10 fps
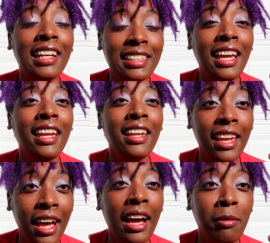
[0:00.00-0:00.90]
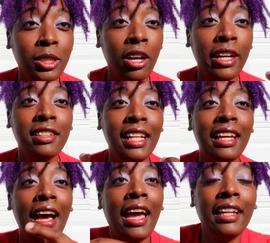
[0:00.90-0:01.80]
And I was like, yeah, I'm Shauna. He was
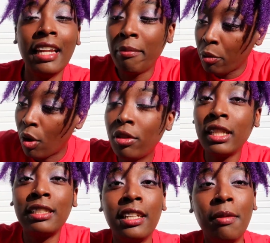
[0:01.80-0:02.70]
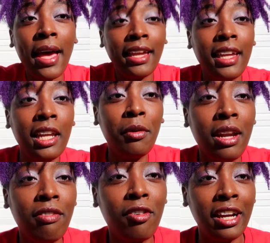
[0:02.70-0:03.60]
like, all right, let me roll this to the back and get it
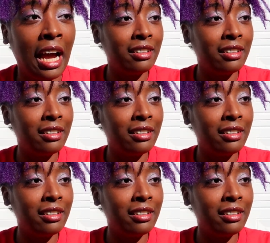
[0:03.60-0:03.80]
ready for you.